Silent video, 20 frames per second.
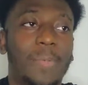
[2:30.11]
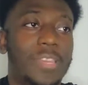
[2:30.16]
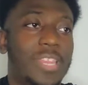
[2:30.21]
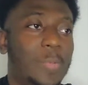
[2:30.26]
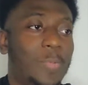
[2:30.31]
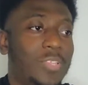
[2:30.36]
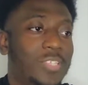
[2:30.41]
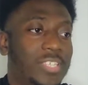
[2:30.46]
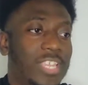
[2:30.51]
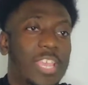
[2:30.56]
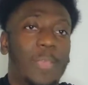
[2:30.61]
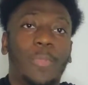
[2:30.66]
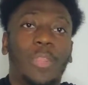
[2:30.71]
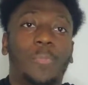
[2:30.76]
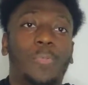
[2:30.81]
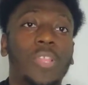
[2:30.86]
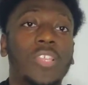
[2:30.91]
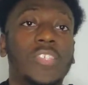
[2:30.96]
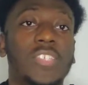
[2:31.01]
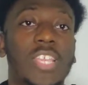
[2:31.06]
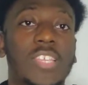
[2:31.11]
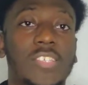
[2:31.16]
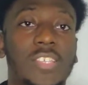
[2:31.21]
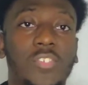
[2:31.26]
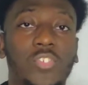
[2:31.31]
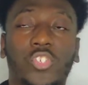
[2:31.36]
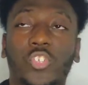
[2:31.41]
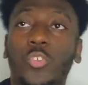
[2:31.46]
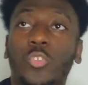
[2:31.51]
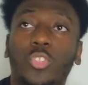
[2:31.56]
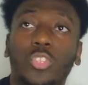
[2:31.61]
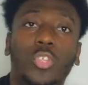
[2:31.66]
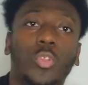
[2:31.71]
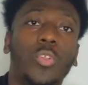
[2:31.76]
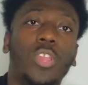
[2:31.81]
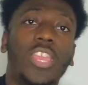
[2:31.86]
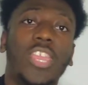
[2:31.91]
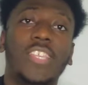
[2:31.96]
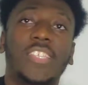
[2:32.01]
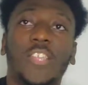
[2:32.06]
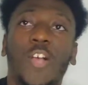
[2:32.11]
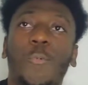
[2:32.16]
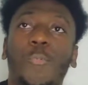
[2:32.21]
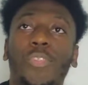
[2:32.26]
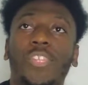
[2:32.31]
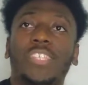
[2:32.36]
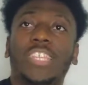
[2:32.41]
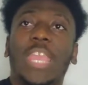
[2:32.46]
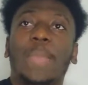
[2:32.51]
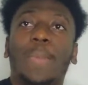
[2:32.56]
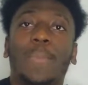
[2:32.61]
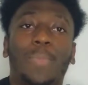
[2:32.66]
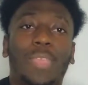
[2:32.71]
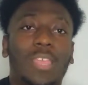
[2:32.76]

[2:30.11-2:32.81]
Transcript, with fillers: And then we see him in the preseason shooting threes and opening his game up,